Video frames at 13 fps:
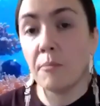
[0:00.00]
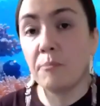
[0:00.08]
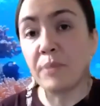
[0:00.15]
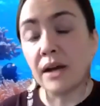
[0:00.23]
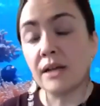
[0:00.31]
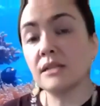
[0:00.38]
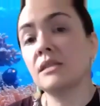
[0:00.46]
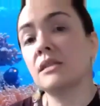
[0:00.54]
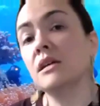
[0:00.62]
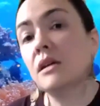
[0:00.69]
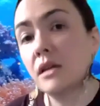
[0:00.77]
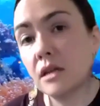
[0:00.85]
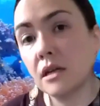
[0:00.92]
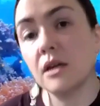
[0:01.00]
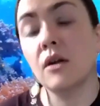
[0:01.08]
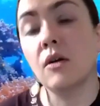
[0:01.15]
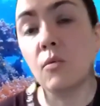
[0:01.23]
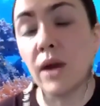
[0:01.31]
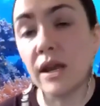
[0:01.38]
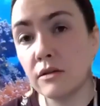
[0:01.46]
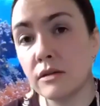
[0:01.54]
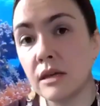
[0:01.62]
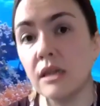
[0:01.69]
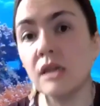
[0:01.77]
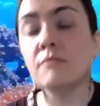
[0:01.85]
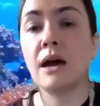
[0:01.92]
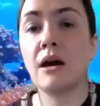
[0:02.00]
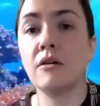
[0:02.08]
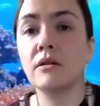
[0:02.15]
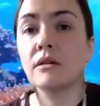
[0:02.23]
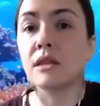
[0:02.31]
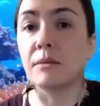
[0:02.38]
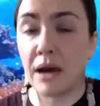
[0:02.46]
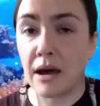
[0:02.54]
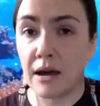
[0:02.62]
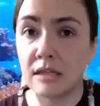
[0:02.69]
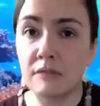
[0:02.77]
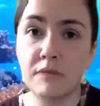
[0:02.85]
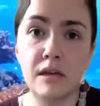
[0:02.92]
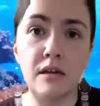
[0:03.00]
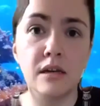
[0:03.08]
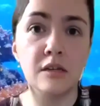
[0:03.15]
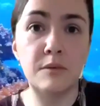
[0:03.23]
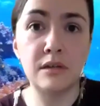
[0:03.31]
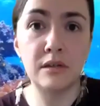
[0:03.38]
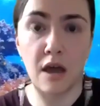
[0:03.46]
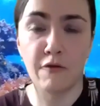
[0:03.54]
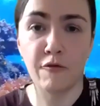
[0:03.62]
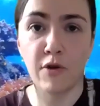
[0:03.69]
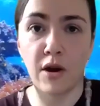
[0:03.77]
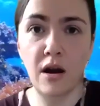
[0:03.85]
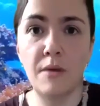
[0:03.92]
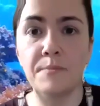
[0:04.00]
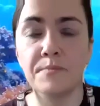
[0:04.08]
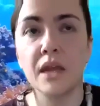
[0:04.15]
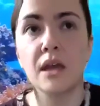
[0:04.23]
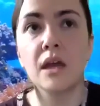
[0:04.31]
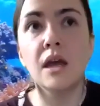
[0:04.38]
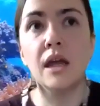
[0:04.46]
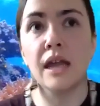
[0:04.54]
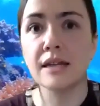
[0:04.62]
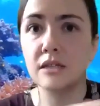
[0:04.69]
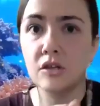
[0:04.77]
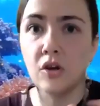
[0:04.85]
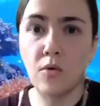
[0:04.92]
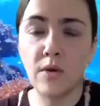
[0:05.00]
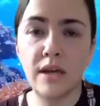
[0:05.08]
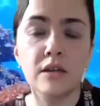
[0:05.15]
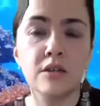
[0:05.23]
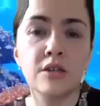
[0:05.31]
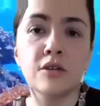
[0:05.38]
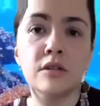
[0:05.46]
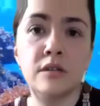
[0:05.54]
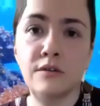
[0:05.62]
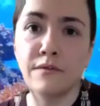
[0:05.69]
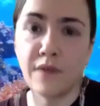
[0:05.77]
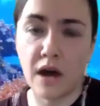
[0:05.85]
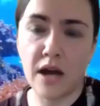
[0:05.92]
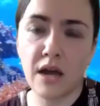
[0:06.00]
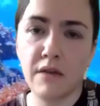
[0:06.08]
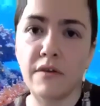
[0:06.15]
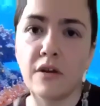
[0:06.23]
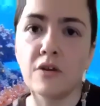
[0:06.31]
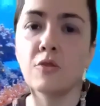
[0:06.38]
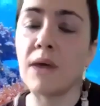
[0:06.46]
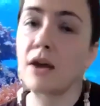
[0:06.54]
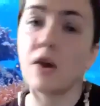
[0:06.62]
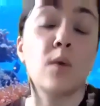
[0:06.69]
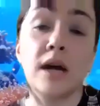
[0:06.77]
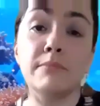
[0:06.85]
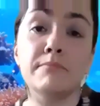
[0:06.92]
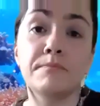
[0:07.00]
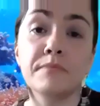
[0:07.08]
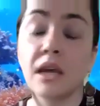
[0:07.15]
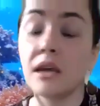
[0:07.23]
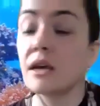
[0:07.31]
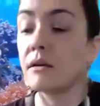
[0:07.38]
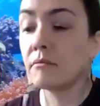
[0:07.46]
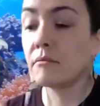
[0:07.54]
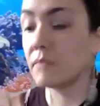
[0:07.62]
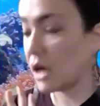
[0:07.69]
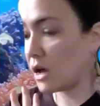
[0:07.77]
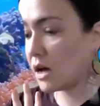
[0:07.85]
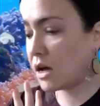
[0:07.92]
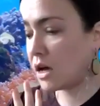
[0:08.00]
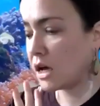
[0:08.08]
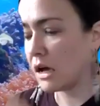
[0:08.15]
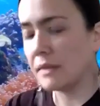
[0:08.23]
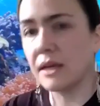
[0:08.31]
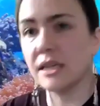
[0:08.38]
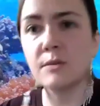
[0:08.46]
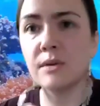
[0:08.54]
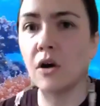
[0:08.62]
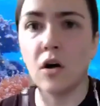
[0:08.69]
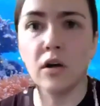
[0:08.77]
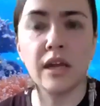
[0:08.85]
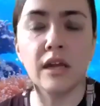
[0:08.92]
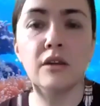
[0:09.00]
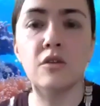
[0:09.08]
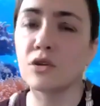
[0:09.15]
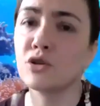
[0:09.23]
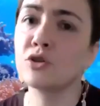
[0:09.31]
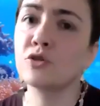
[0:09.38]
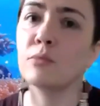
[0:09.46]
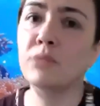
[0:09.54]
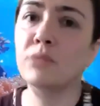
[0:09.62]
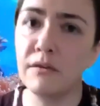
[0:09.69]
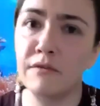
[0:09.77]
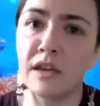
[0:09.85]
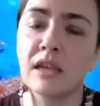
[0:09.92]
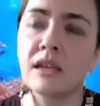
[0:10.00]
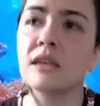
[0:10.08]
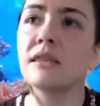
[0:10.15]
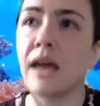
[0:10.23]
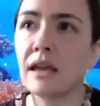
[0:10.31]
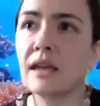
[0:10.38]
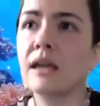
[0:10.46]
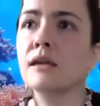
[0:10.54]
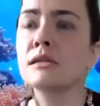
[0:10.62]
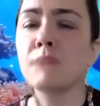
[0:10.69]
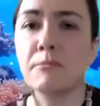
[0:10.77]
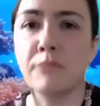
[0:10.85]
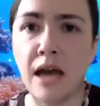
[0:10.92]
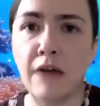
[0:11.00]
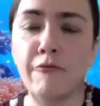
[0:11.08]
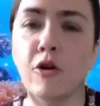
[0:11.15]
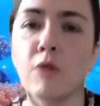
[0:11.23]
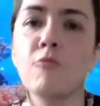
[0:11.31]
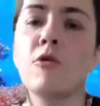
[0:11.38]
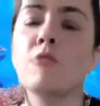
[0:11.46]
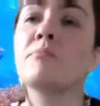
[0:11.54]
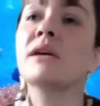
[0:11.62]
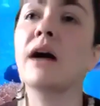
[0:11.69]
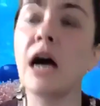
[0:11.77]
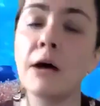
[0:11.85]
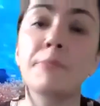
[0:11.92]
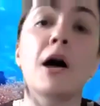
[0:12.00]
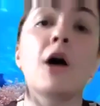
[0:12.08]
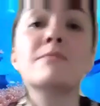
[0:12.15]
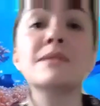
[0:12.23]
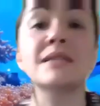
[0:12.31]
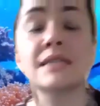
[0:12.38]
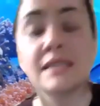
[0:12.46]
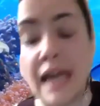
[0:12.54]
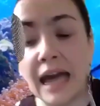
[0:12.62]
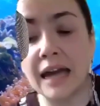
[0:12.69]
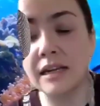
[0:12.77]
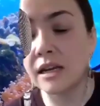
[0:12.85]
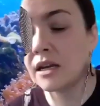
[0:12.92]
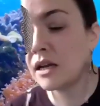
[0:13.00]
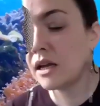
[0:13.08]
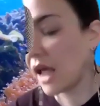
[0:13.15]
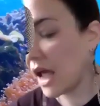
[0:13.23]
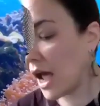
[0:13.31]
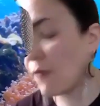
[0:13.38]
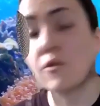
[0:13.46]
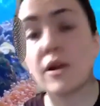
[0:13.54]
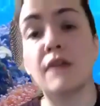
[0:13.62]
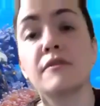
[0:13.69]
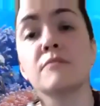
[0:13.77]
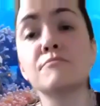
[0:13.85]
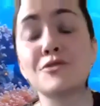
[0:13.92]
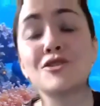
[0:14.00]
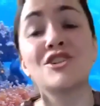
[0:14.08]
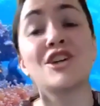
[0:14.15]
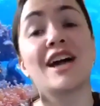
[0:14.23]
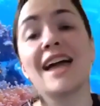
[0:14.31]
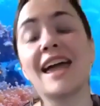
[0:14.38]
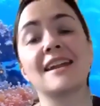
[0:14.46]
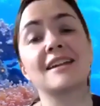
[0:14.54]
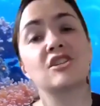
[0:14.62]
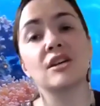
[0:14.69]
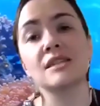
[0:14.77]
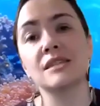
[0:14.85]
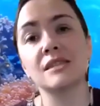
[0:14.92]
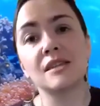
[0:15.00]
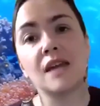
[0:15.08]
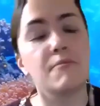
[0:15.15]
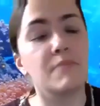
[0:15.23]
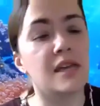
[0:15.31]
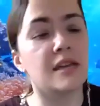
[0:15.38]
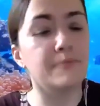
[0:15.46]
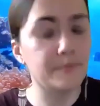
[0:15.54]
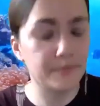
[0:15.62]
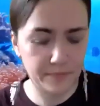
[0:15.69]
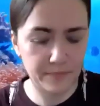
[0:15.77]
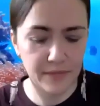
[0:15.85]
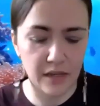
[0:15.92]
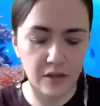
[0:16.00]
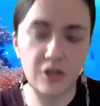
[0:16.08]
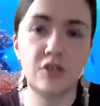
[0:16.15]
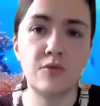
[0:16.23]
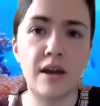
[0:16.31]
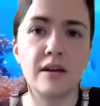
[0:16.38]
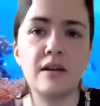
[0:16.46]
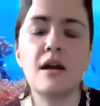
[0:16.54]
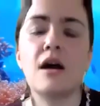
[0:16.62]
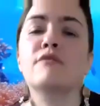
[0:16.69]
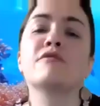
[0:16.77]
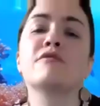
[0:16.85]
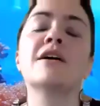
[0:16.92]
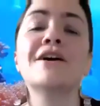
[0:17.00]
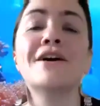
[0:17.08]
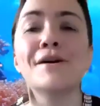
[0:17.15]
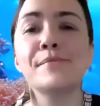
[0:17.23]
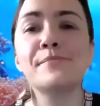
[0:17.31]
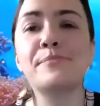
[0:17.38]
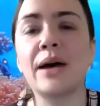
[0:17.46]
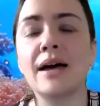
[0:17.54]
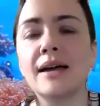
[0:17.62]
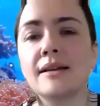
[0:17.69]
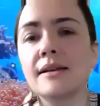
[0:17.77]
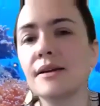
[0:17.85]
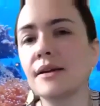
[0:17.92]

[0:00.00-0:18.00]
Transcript: But when you think about the possibilities with software, it's going to survive no matter what uh, unless we all get nuked into oblivion. In that case, my platform won't be up. I'll be sad. I won't have kombucha. And it just, I mean, just write it off. But